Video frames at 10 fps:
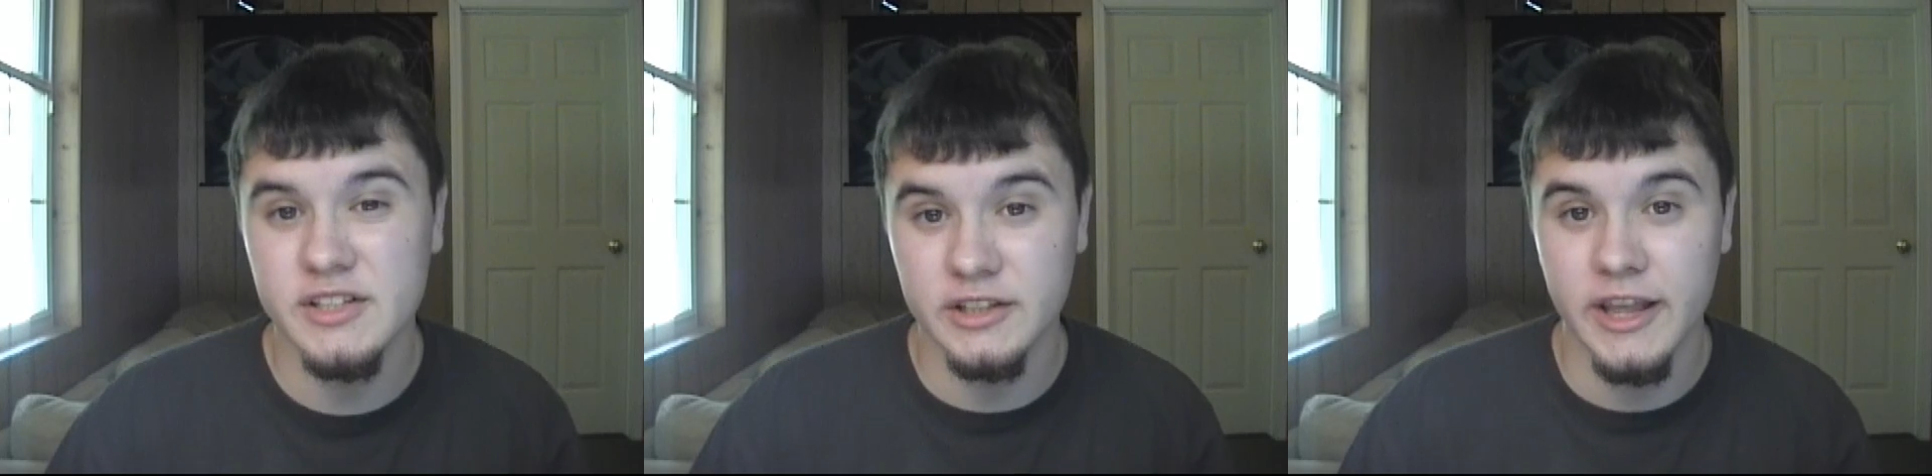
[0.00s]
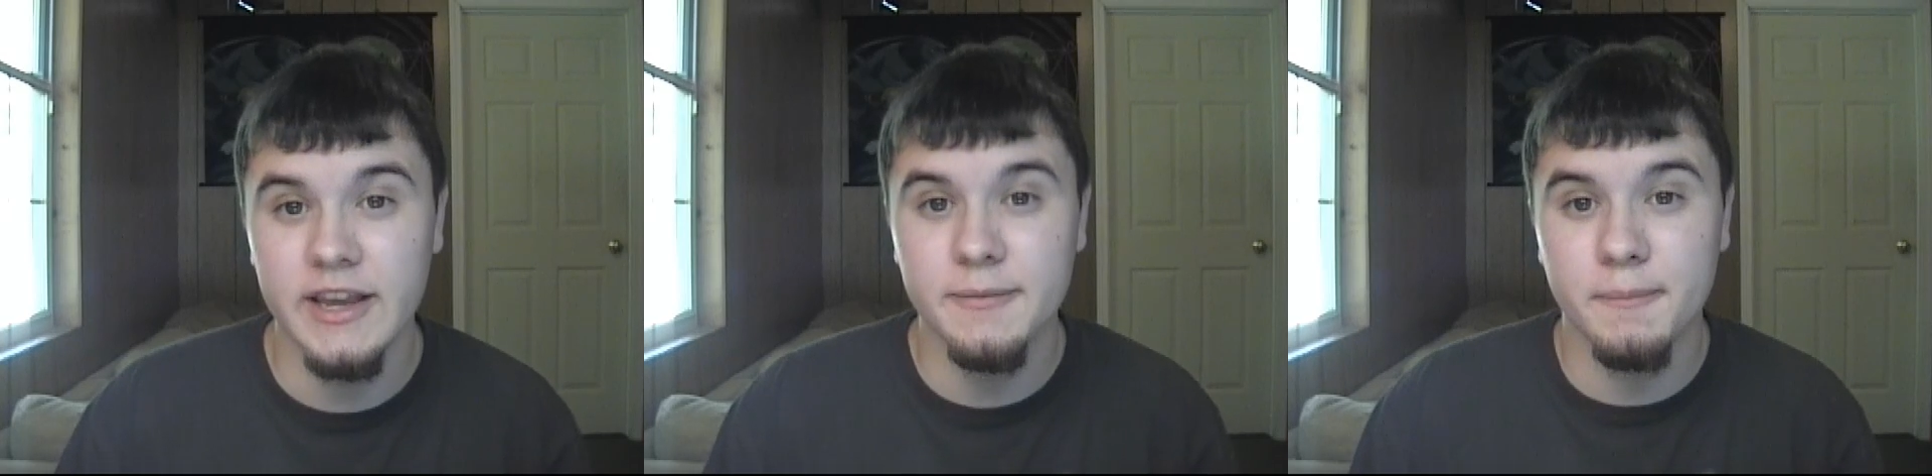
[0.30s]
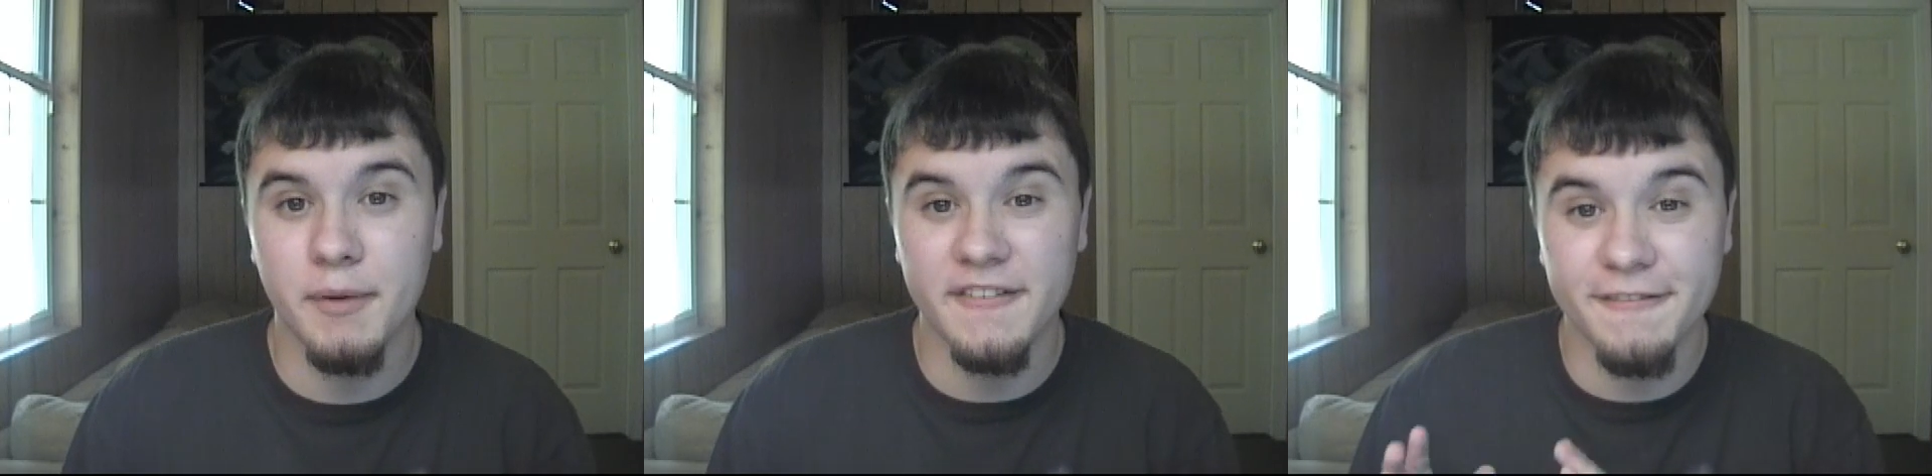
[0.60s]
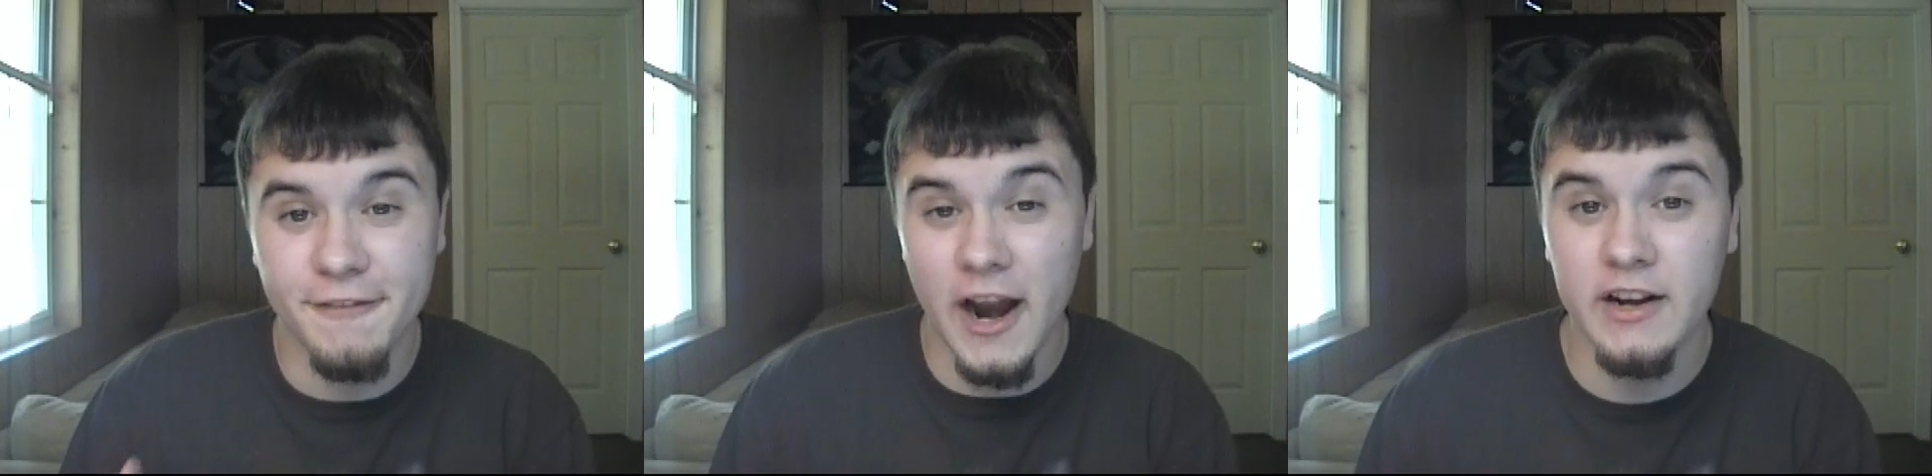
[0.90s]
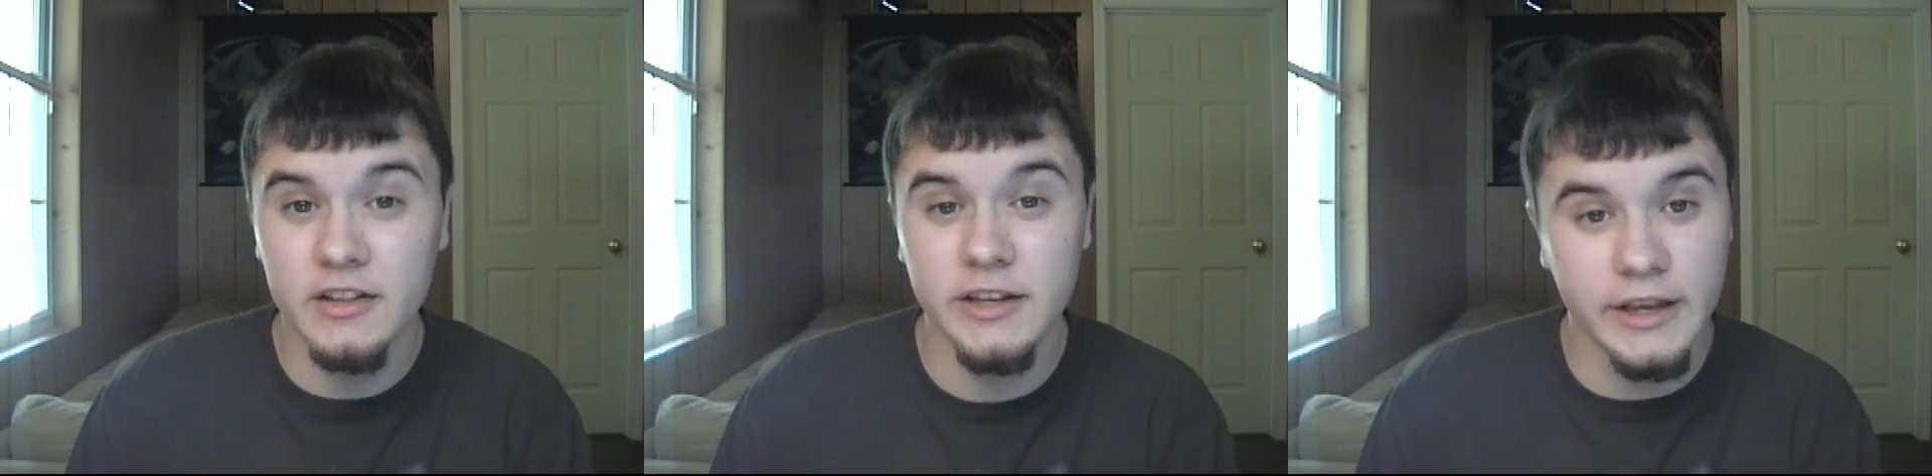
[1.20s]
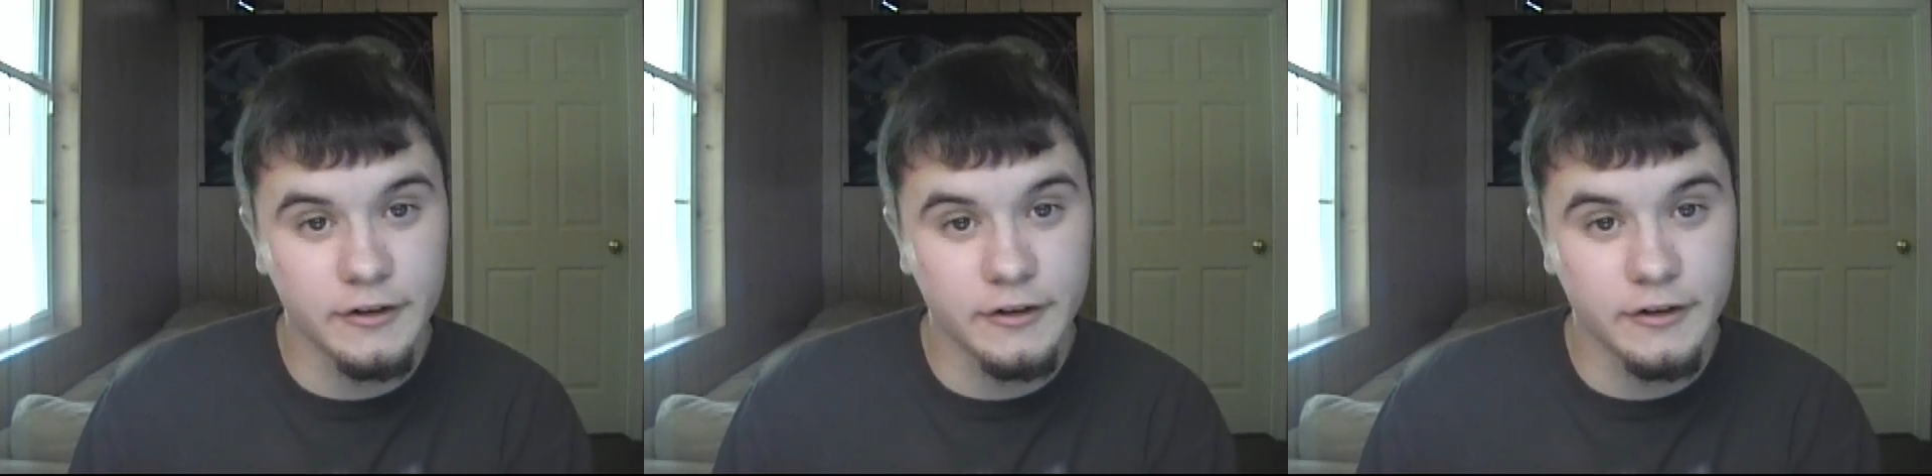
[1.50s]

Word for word: is late, but finally